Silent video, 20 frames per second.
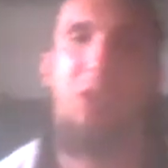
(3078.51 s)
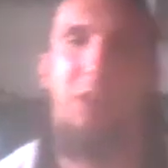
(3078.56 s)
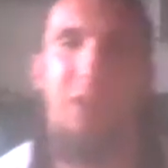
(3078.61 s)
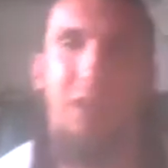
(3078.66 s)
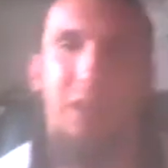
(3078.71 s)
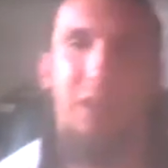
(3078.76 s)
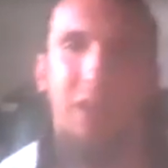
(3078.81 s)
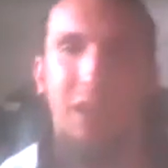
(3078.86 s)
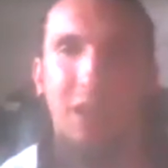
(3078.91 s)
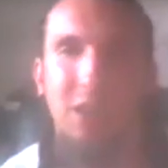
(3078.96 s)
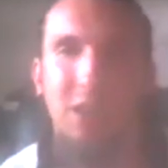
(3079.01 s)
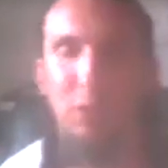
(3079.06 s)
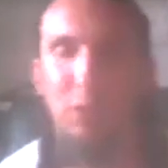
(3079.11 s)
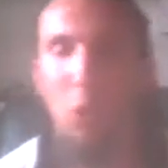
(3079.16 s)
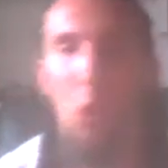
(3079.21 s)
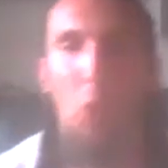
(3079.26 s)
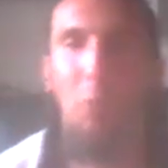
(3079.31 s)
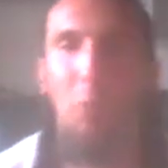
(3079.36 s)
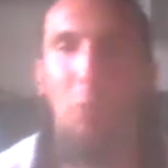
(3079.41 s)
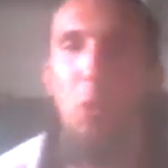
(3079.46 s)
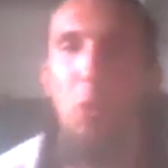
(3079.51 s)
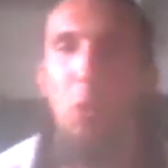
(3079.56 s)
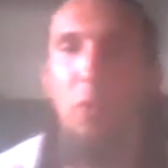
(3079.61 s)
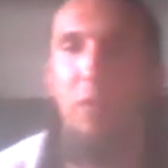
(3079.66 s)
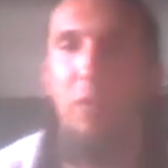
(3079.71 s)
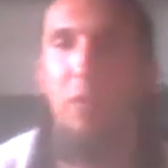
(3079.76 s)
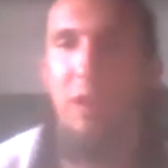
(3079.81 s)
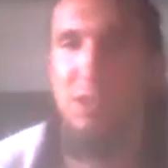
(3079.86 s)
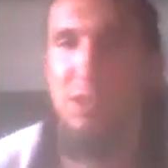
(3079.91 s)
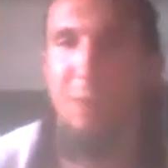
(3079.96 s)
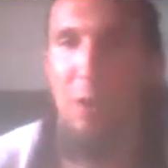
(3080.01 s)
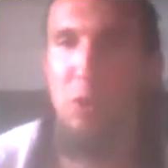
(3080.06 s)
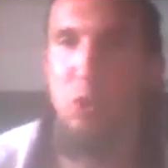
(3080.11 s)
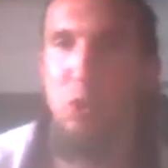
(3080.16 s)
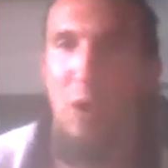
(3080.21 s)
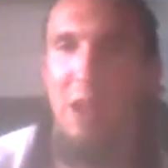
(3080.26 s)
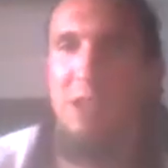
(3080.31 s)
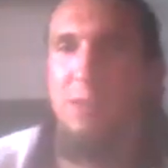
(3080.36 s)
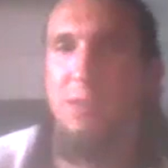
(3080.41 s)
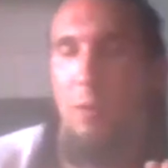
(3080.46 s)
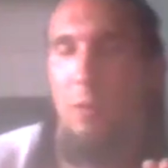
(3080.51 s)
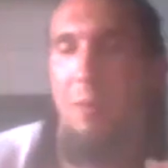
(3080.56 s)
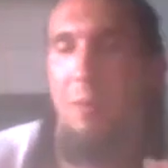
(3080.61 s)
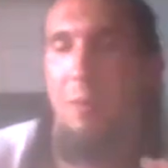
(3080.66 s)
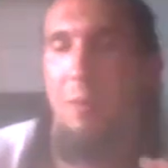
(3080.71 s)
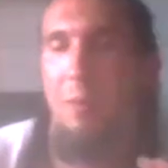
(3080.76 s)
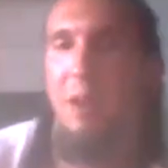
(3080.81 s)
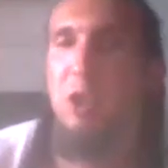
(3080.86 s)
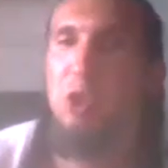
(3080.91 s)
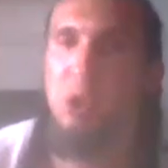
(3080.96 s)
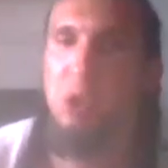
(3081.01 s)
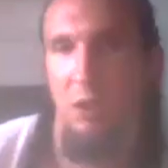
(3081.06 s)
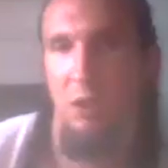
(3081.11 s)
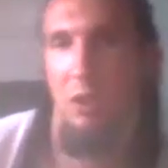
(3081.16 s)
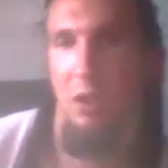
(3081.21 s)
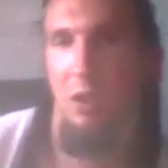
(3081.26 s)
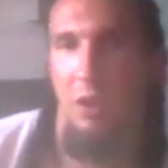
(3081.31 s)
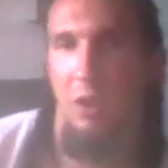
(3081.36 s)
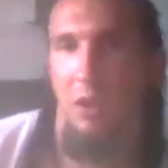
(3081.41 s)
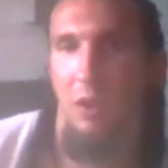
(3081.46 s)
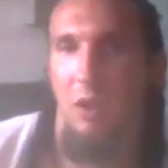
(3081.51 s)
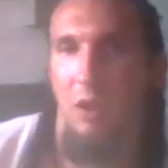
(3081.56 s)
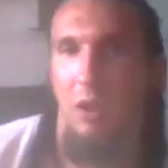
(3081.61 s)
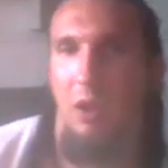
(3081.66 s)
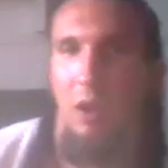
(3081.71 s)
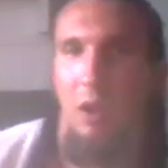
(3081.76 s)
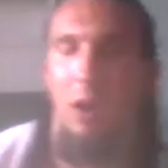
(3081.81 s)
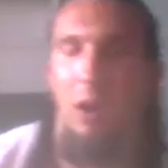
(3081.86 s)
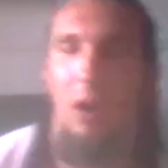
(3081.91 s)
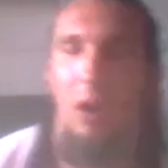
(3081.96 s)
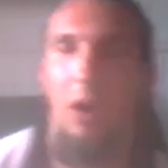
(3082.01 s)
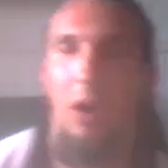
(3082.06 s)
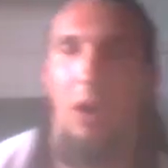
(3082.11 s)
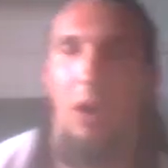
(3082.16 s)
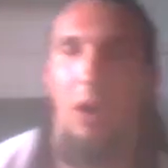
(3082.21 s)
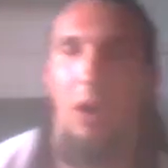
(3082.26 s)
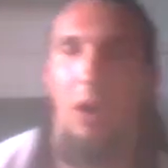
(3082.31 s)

It's like the whole movie is about transformation. Um,